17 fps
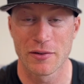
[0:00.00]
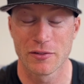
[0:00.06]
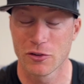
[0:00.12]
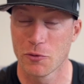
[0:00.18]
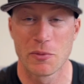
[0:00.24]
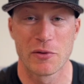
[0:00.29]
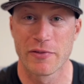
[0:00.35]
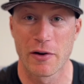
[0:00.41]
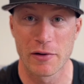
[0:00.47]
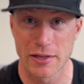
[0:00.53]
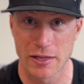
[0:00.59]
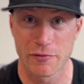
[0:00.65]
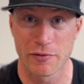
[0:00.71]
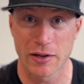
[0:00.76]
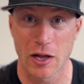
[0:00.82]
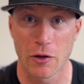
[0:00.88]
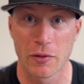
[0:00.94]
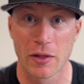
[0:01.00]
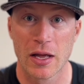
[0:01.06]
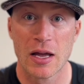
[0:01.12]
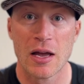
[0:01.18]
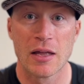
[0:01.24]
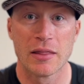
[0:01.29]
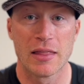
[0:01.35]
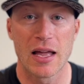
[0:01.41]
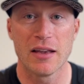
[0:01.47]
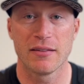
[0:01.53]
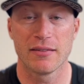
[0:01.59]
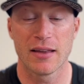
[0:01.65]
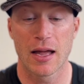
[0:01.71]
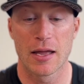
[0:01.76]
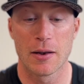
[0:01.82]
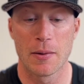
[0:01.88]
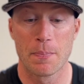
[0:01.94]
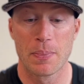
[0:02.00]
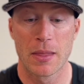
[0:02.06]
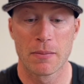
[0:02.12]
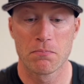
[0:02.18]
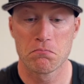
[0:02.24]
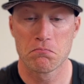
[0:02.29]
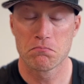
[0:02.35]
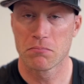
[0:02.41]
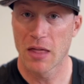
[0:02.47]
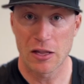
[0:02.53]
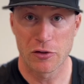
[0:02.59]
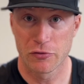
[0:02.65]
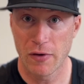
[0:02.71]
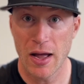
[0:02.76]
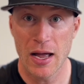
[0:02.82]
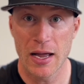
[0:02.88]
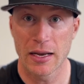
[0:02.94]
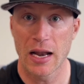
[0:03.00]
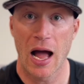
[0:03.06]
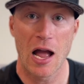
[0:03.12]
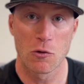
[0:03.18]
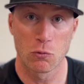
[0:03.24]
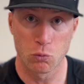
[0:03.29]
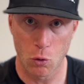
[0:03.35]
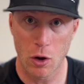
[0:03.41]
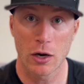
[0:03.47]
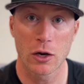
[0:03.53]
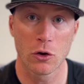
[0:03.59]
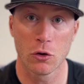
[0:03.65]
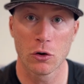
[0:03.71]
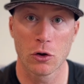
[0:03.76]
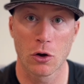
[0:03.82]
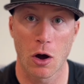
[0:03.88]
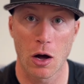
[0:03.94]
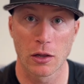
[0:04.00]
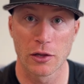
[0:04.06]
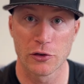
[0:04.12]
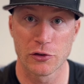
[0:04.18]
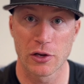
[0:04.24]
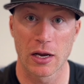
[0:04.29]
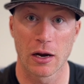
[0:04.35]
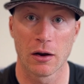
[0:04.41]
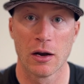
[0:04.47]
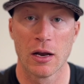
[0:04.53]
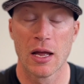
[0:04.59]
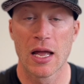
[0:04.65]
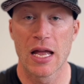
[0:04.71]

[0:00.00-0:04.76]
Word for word: It's going to be very difficult. They said, that's fine. I want to go to college here.